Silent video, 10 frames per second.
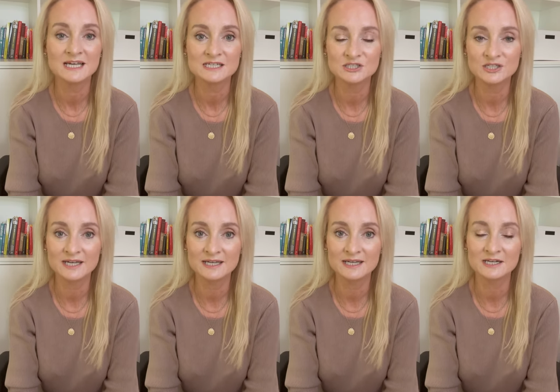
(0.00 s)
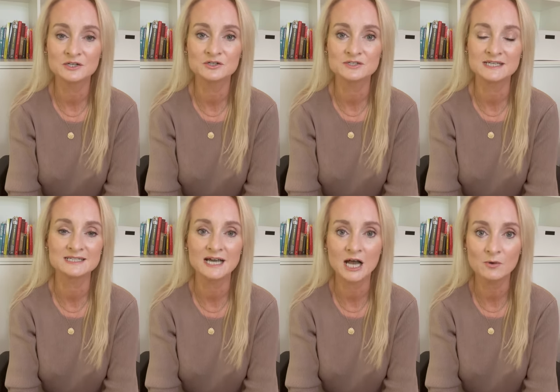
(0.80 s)
to check in and understand
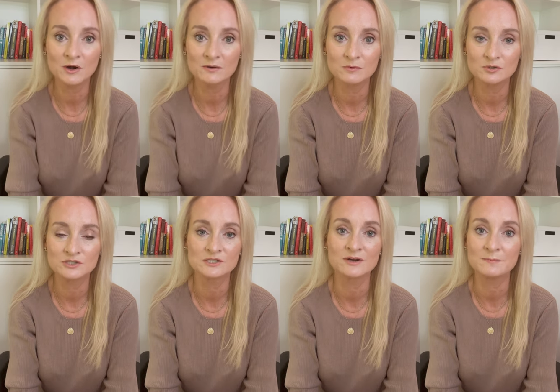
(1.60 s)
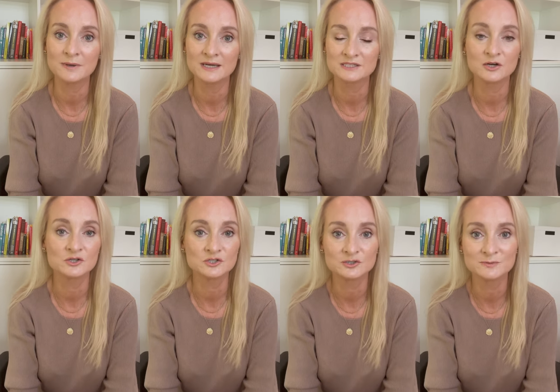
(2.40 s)
how our emotions are impacting our
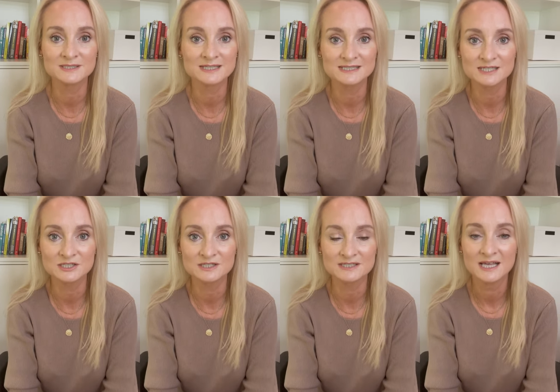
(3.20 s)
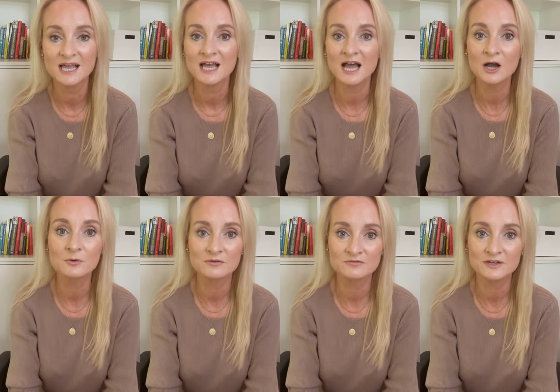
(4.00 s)
judgments and decisions, how
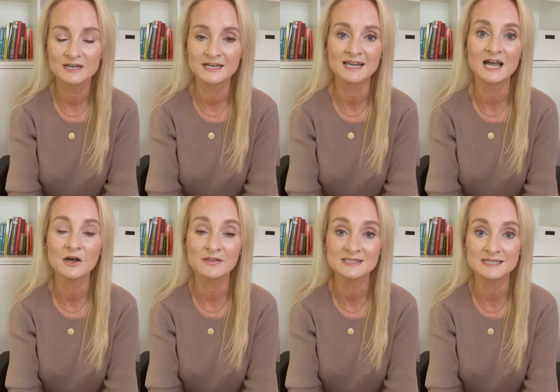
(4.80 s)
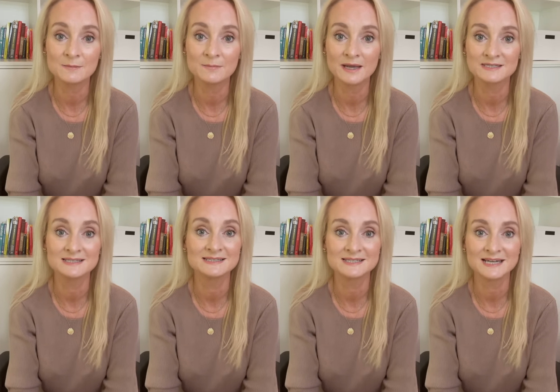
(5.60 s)
we're feeling, and how that's impacting
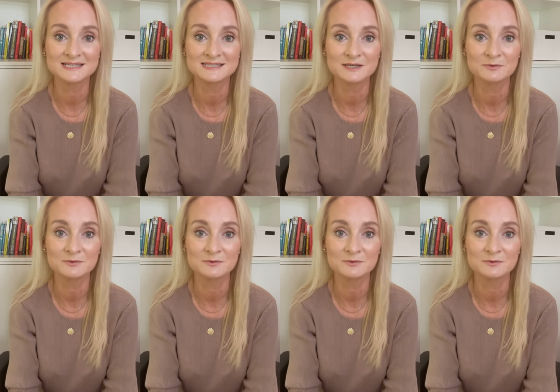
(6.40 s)
the next thing we're